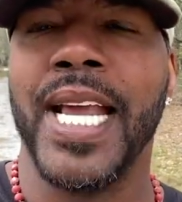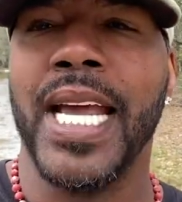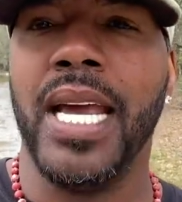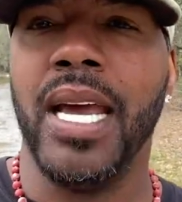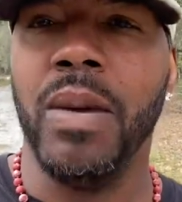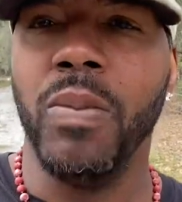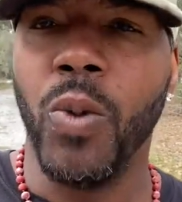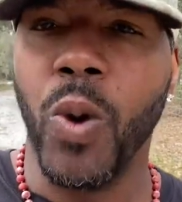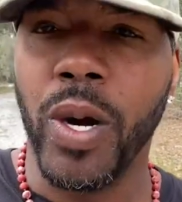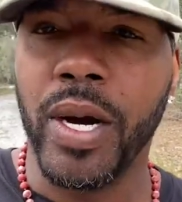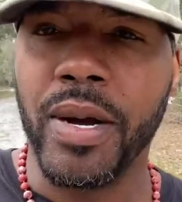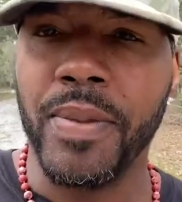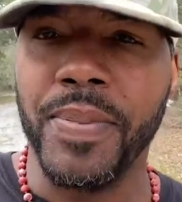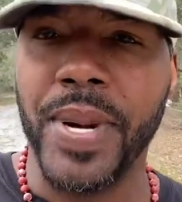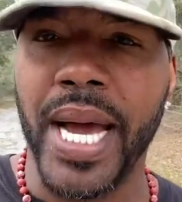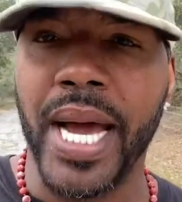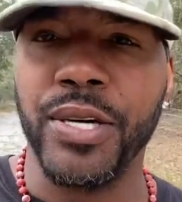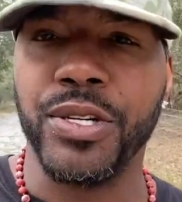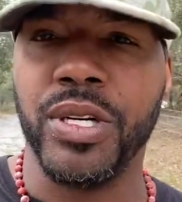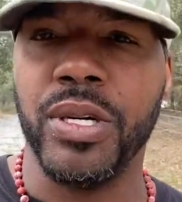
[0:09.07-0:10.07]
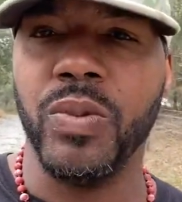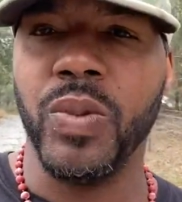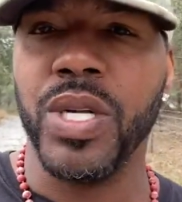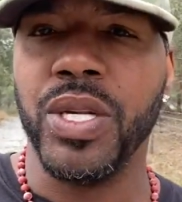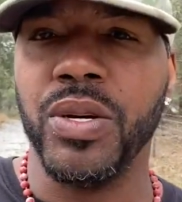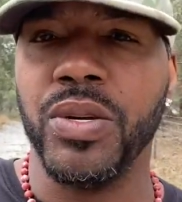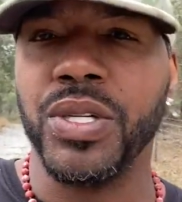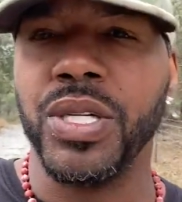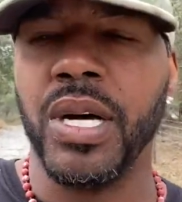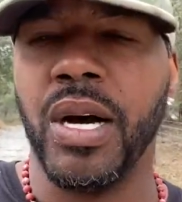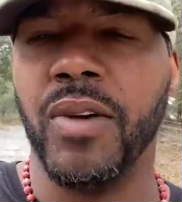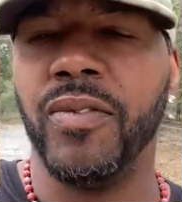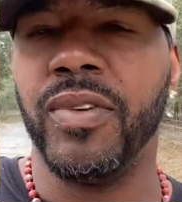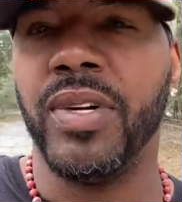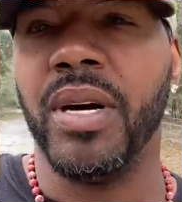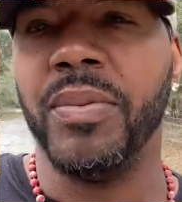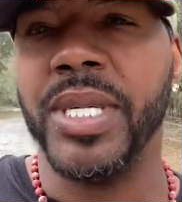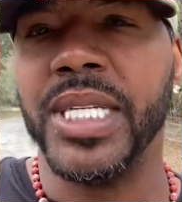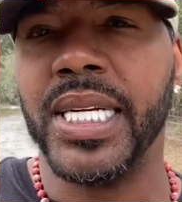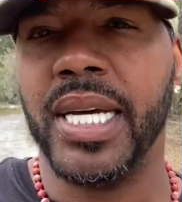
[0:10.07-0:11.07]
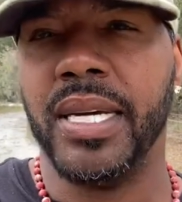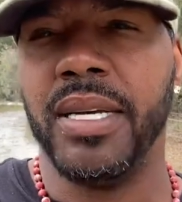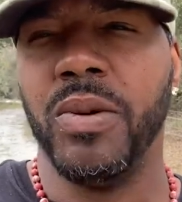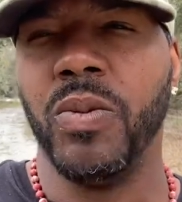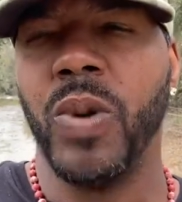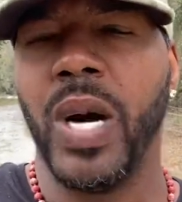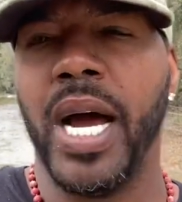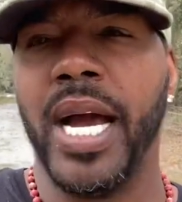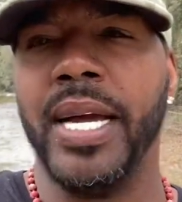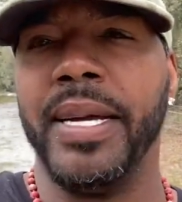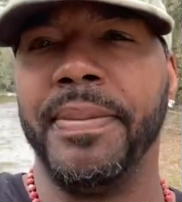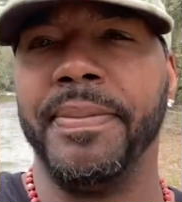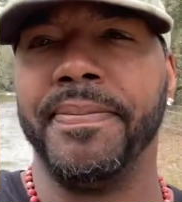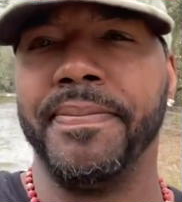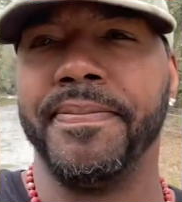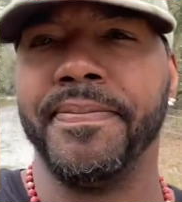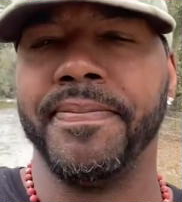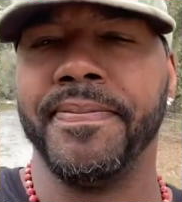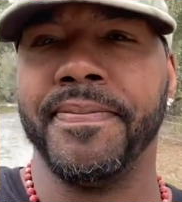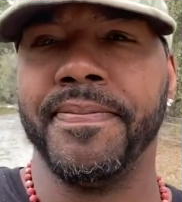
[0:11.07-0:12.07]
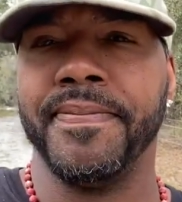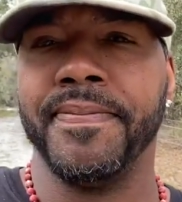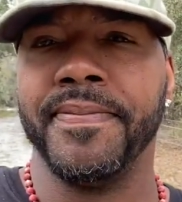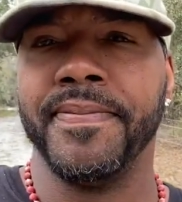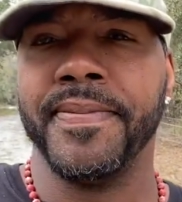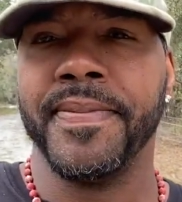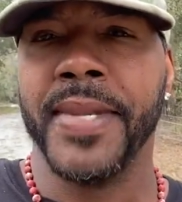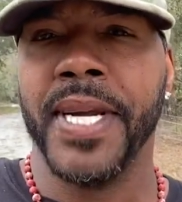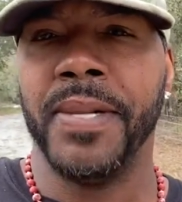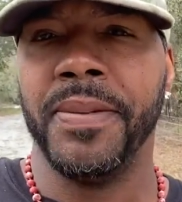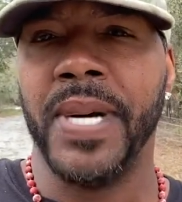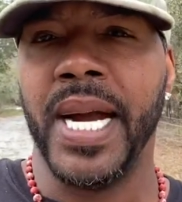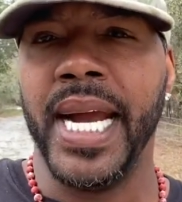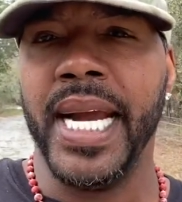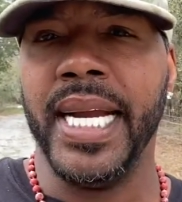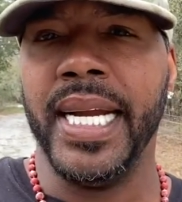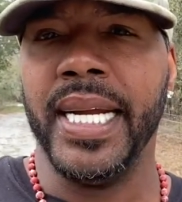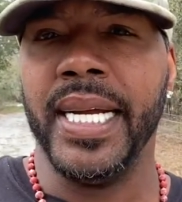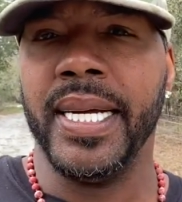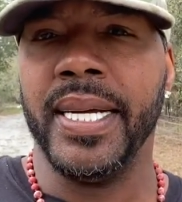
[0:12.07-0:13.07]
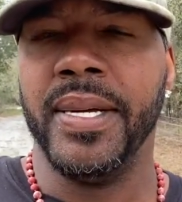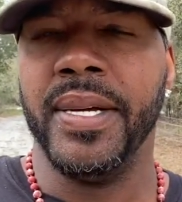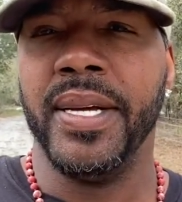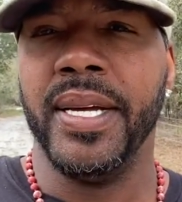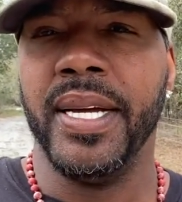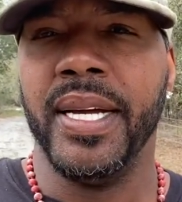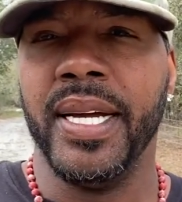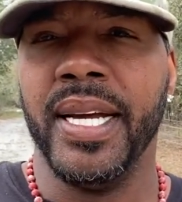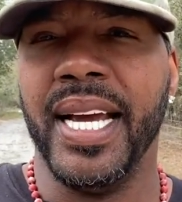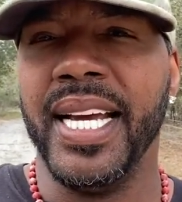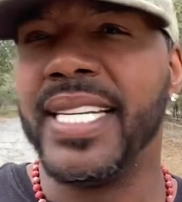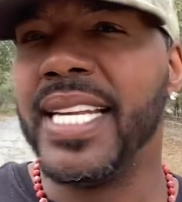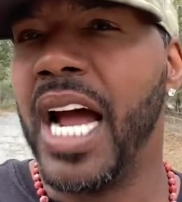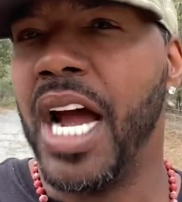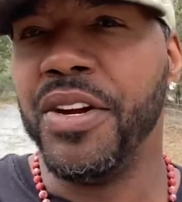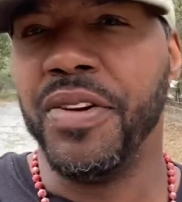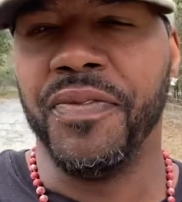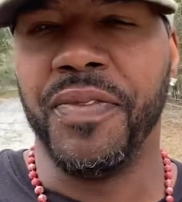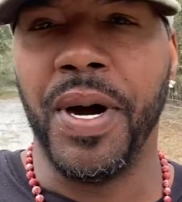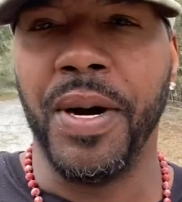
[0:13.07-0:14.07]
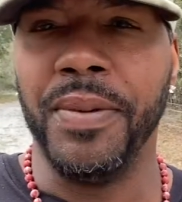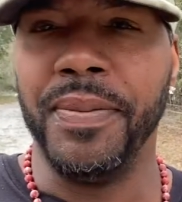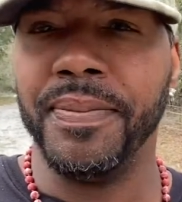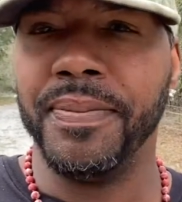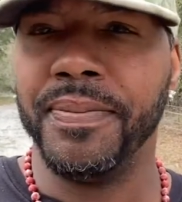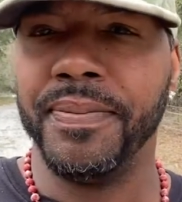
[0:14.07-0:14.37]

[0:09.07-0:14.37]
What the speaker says: and more compassionate with yourself, and I'm going to tell you why, right? It's not your fault.